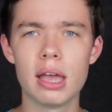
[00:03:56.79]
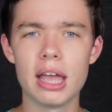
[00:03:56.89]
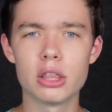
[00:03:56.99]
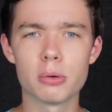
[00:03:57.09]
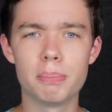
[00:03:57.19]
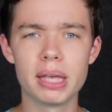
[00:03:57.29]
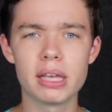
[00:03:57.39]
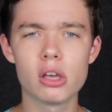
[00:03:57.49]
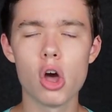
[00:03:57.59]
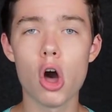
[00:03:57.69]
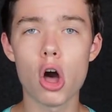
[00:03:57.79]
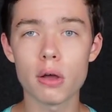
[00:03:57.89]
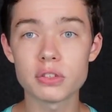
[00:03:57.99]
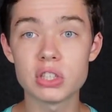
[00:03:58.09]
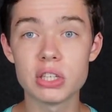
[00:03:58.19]
And their big
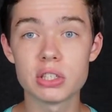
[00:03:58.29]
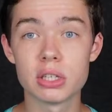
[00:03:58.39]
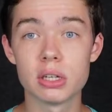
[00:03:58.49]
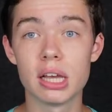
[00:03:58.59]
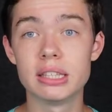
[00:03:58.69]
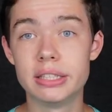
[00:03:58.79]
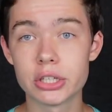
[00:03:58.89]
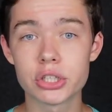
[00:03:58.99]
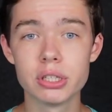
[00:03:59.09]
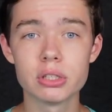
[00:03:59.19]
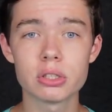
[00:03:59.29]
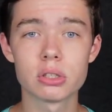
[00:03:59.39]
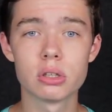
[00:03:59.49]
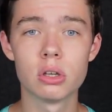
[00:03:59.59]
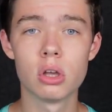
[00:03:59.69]
off-season additions